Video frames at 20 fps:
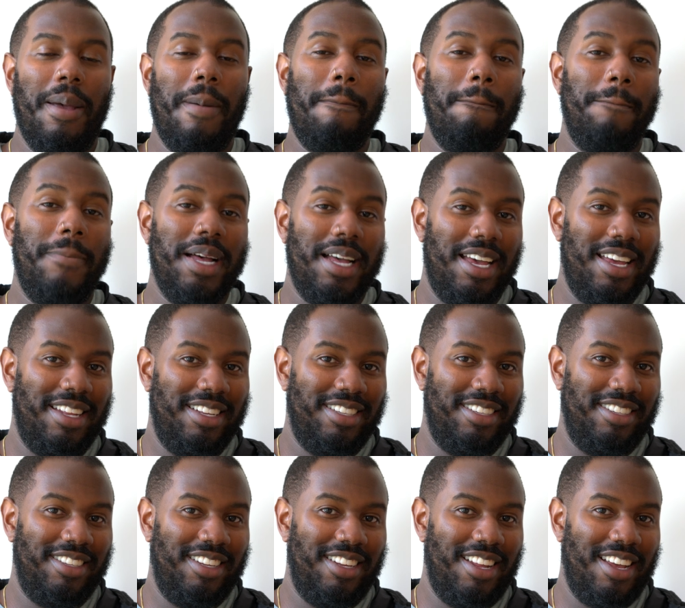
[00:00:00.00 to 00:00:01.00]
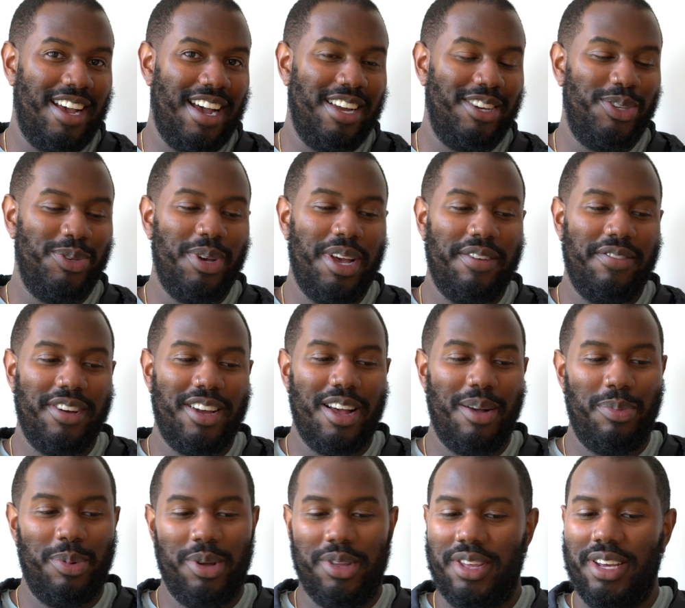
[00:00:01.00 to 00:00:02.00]
But I do have a
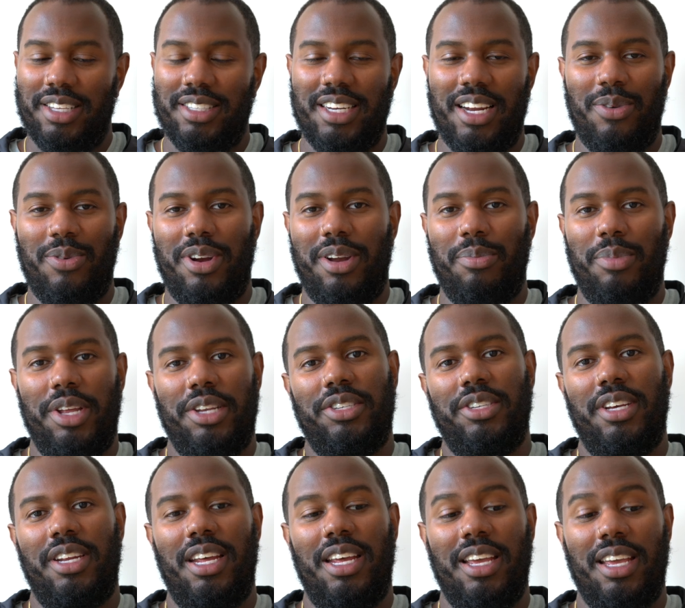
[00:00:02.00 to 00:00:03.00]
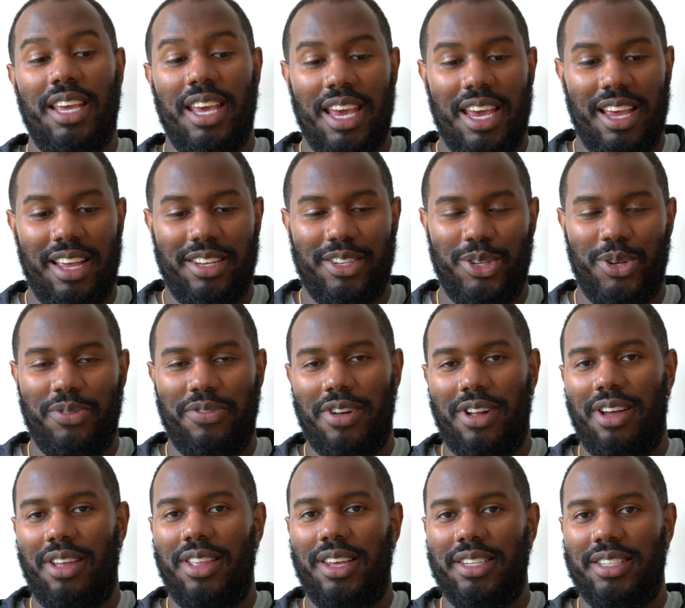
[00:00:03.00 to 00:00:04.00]
couple of things that I want to mention in case you
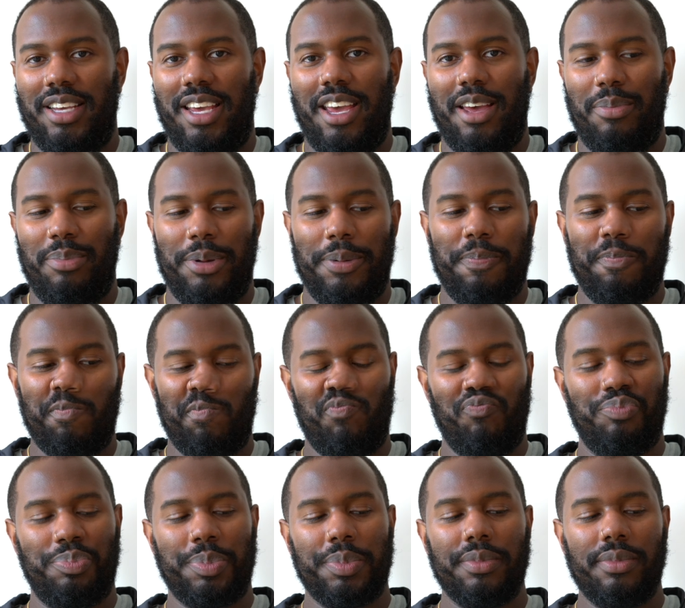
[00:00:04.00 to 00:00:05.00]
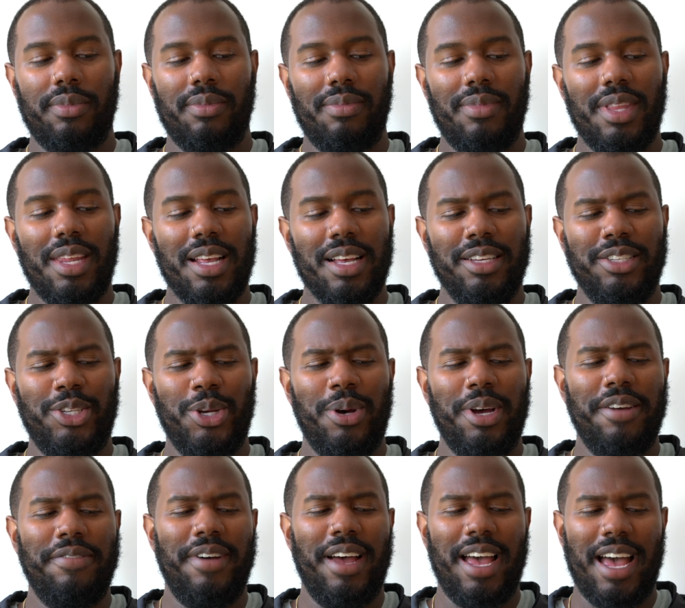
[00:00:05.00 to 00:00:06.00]
fall in this camp. So
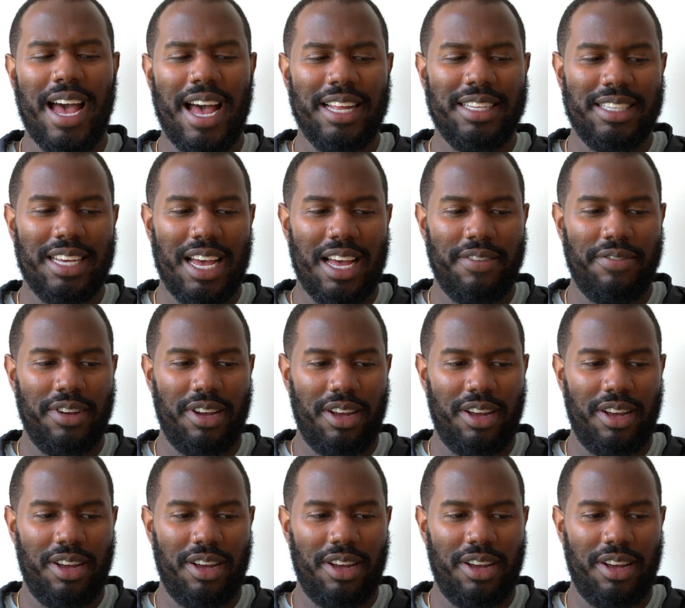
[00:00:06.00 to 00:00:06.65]
if I had to have a